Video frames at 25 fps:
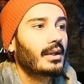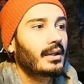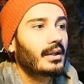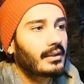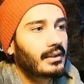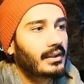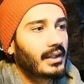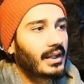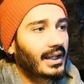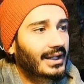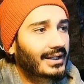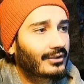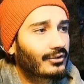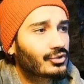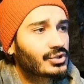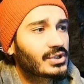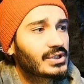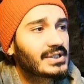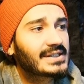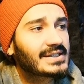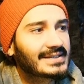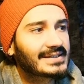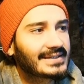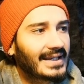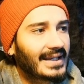
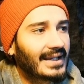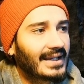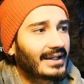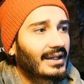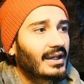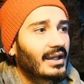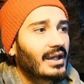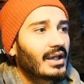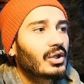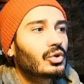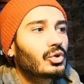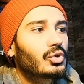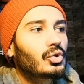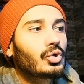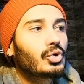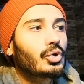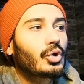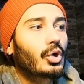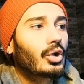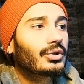Necrosis stack do not